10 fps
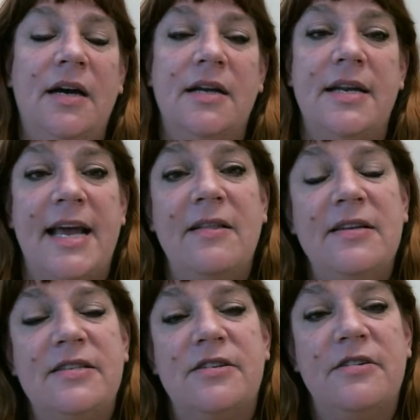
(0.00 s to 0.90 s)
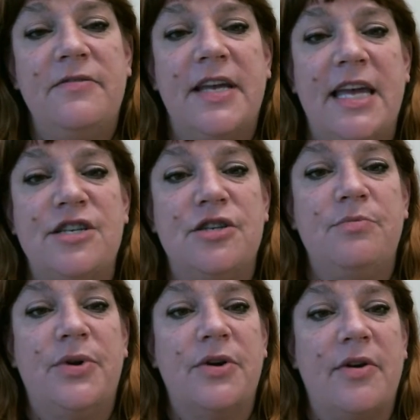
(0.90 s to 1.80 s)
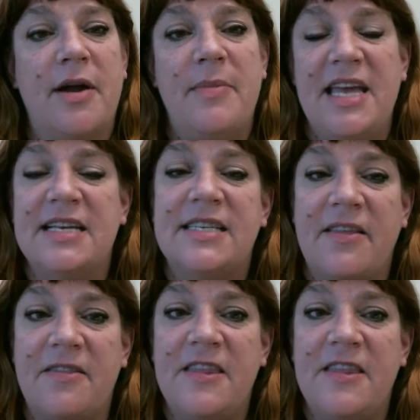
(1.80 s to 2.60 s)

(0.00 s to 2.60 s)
NALA's certification program is